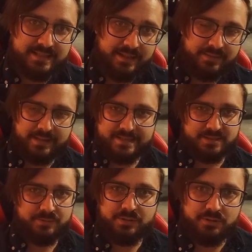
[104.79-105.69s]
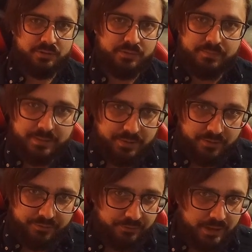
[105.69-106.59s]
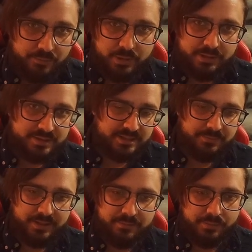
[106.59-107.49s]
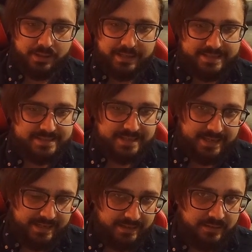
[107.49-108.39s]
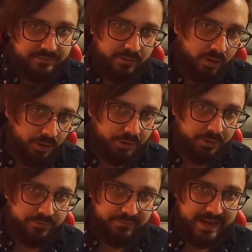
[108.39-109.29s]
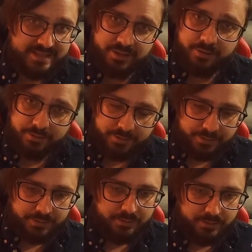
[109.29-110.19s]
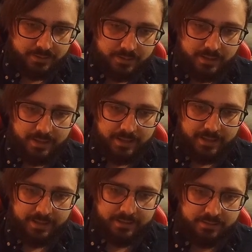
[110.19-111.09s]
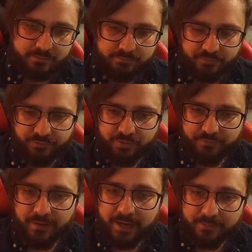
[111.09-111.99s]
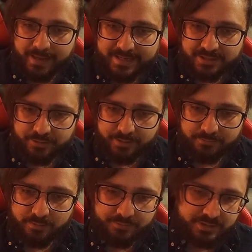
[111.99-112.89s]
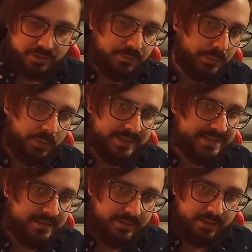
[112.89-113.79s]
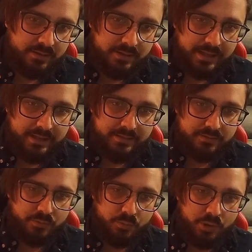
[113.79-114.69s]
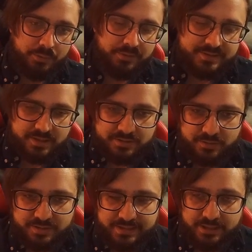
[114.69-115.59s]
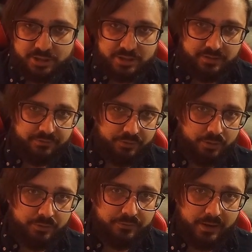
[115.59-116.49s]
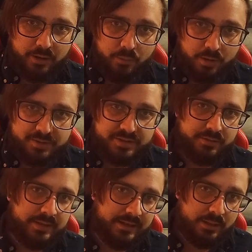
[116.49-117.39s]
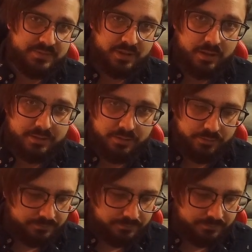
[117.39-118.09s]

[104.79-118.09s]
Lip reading: I think it has something to do with maybe the frame rate or something, but it's hitting harder and faster. And for the Fire Mastery, obviously you're going to put points in there, and Warmth is also a synergy for Firewall, so that helps a lot too.